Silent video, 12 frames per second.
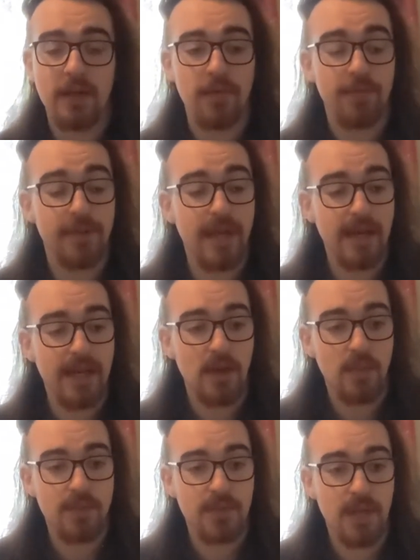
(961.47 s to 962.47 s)
Hopefully that
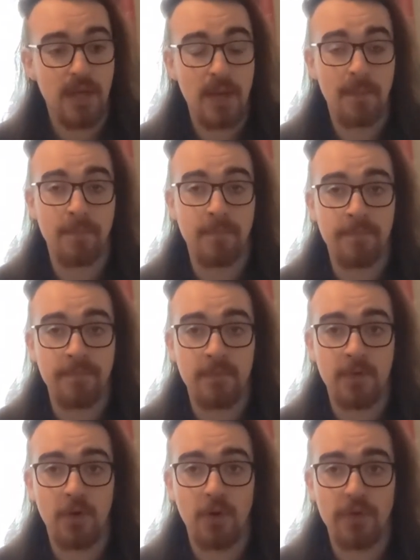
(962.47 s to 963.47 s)
helped.
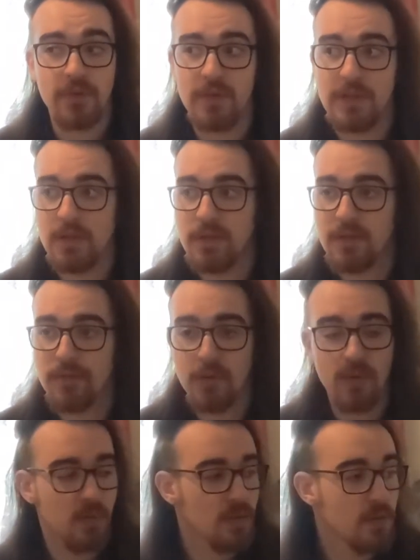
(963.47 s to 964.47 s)
Chorus is a little
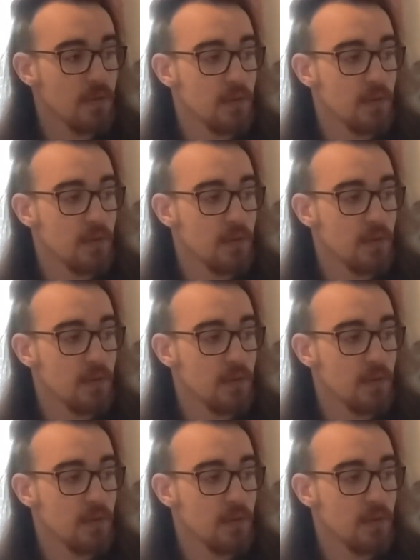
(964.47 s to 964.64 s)
difficult.